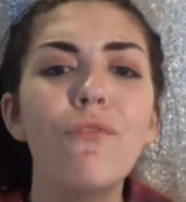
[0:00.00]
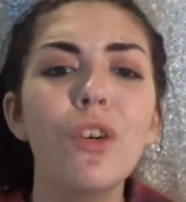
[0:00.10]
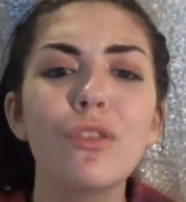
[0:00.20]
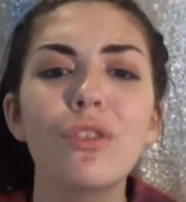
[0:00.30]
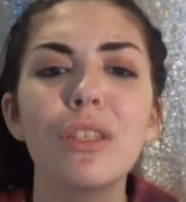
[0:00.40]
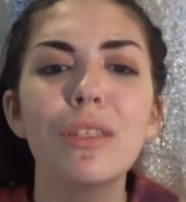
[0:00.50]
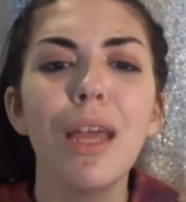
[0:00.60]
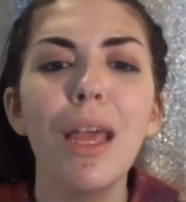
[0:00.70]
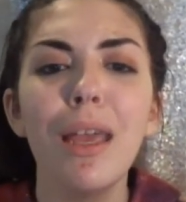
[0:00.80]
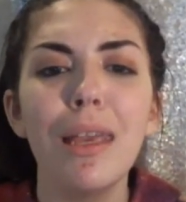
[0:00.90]
first
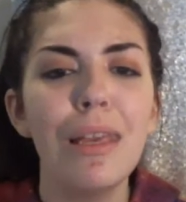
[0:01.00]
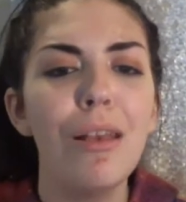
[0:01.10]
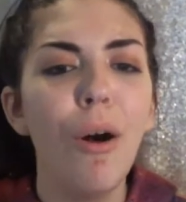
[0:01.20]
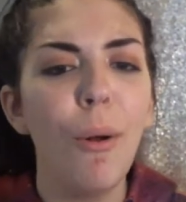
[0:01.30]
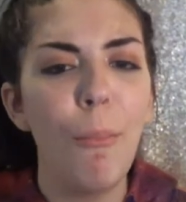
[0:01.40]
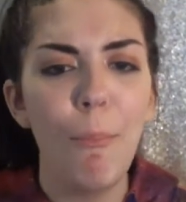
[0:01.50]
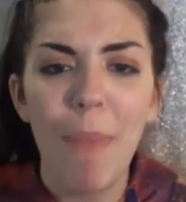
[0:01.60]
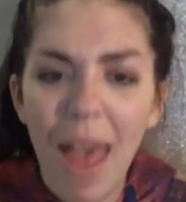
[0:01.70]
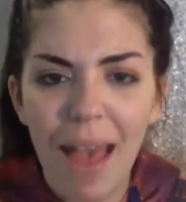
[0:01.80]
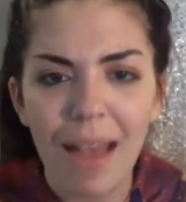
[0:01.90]
day y'all
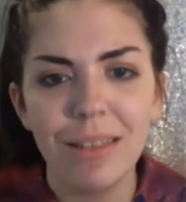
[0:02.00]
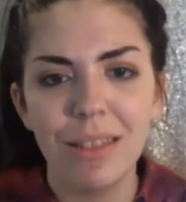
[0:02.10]
met.